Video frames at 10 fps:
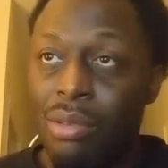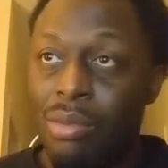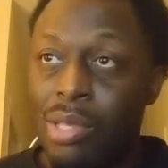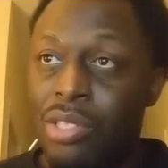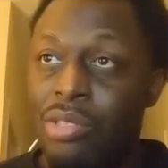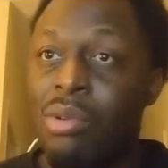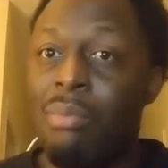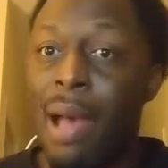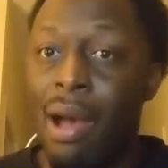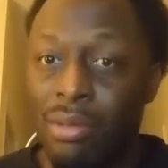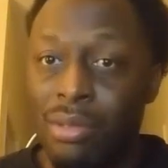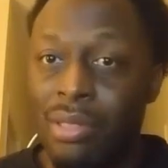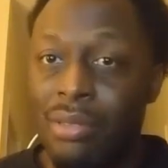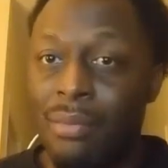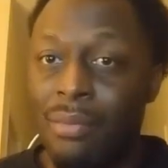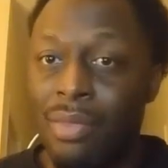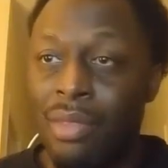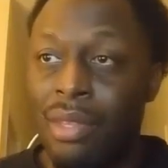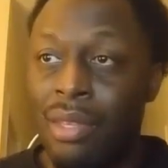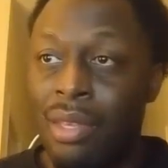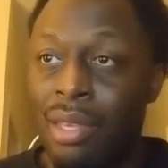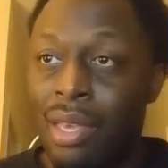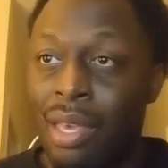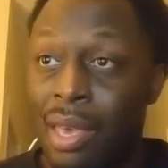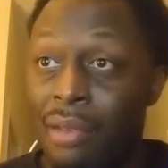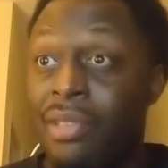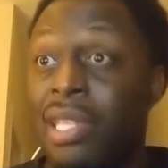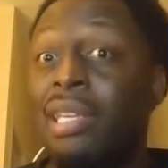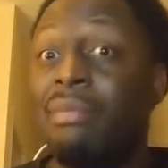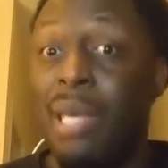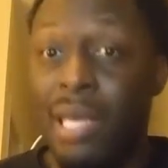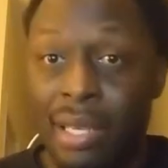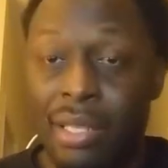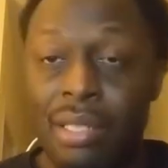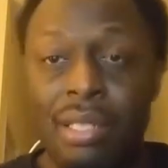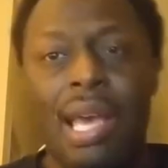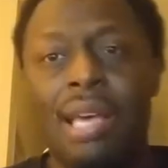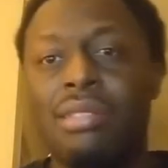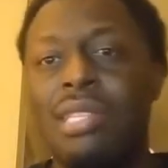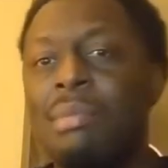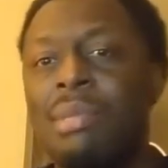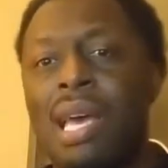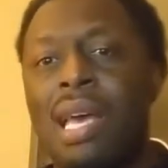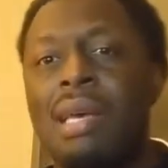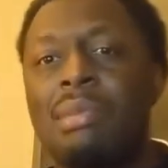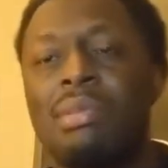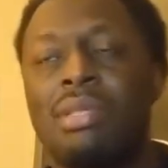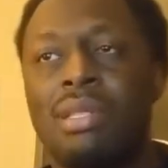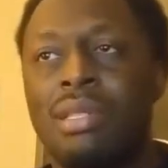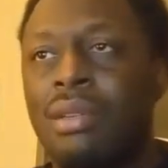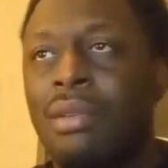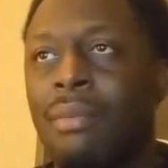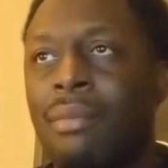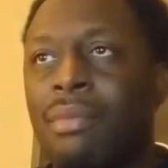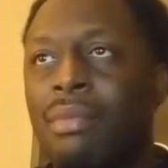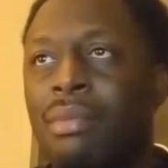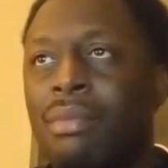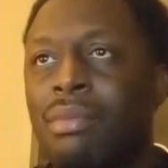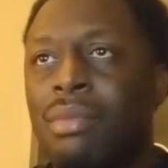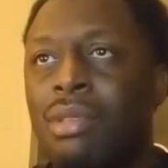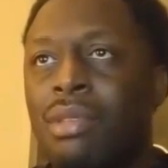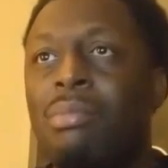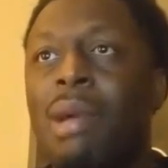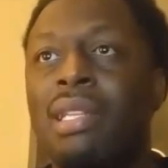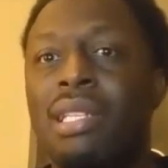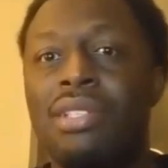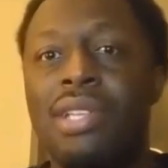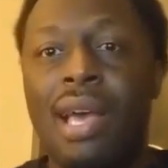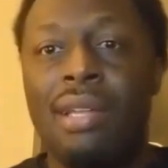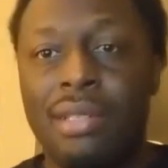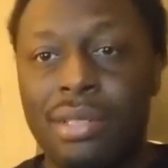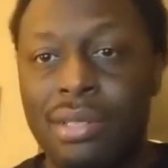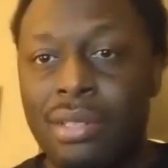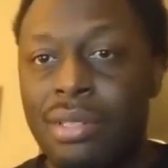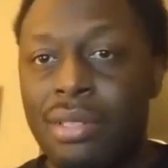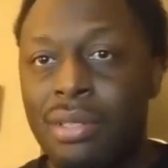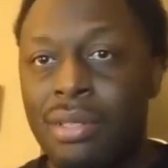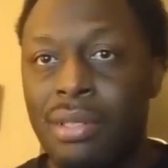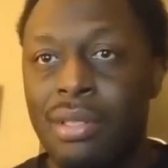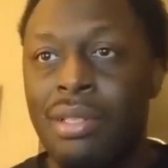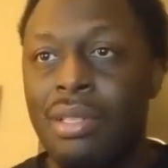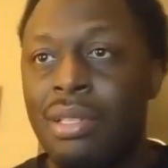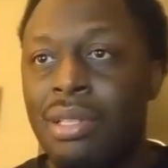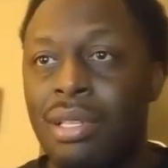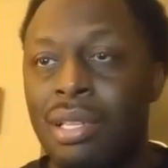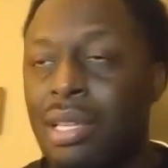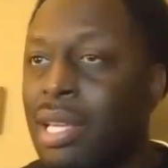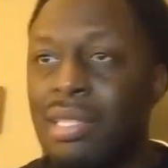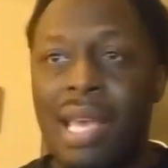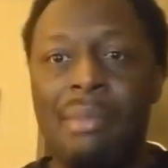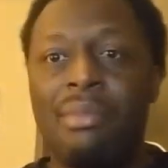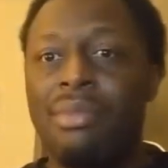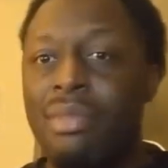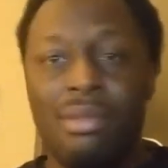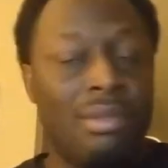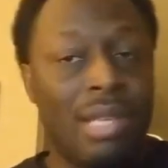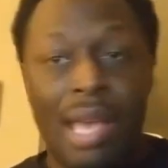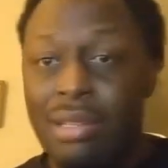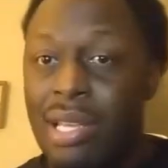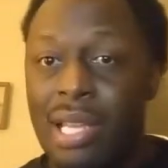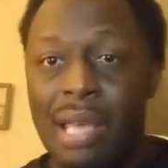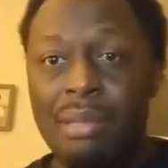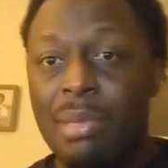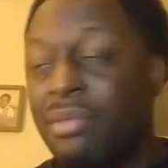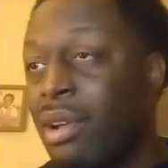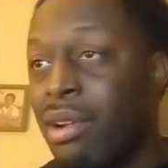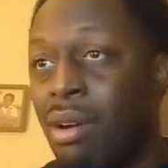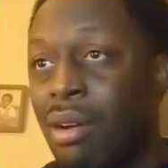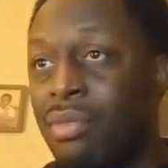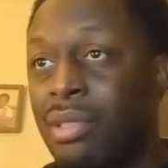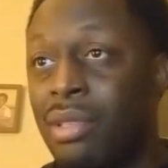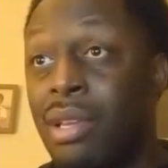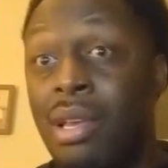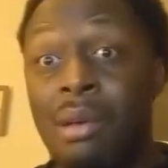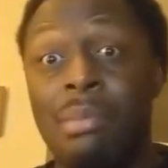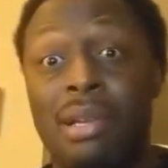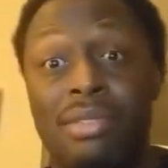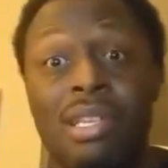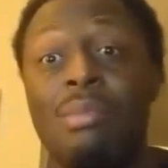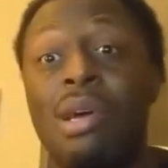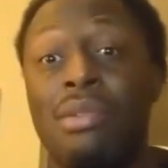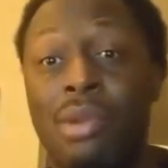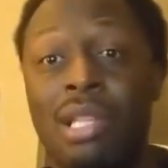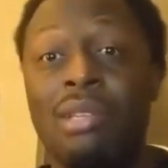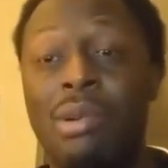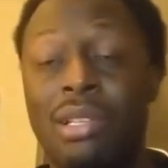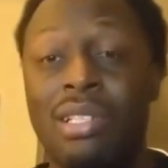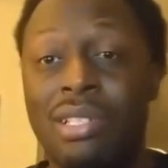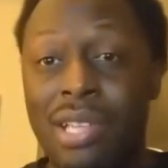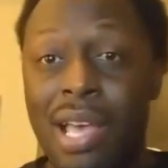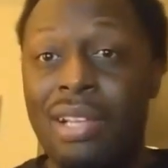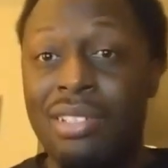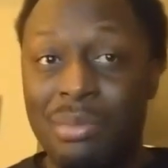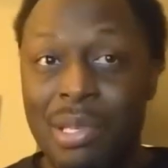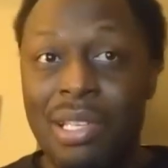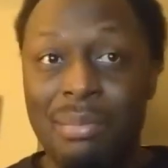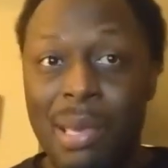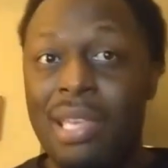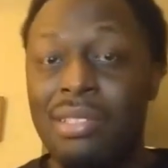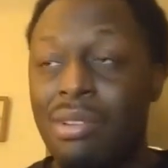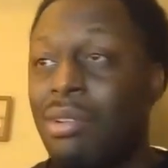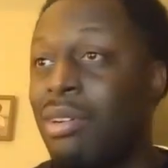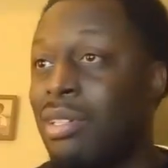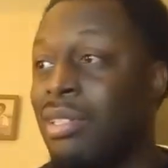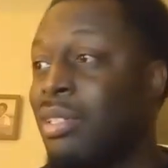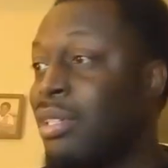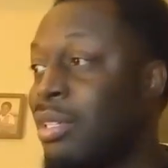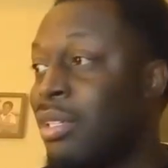what you about, if need be. Now, sometimes you might get challenged. It doesn't happen to me very often. But if someone really wanted to challenge me based on